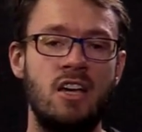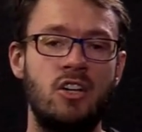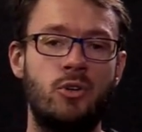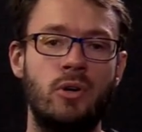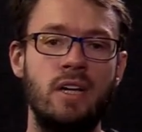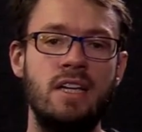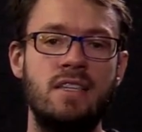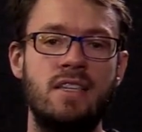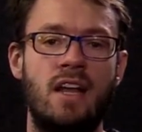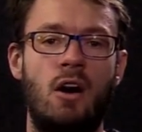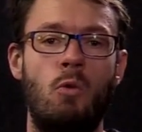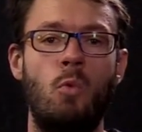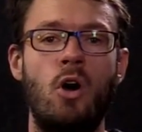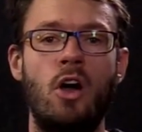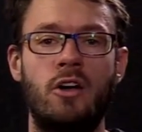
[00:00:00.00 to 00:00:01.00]
trees and
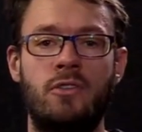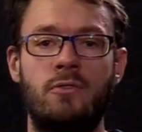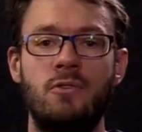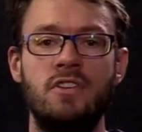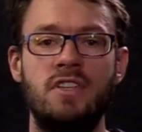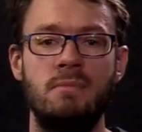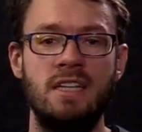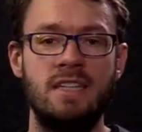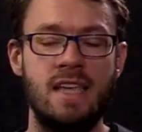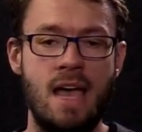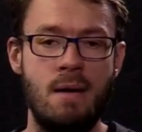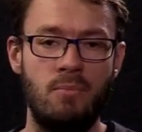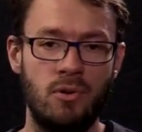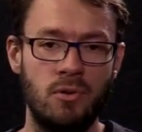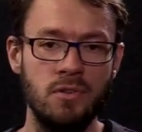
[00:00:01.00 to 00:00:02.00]
I'll work through some
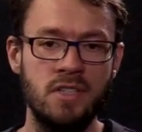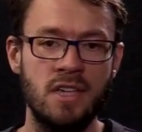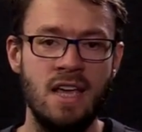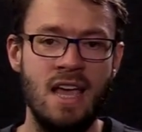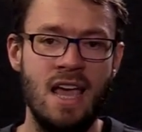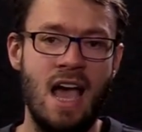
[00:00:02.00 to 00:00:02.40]
examples.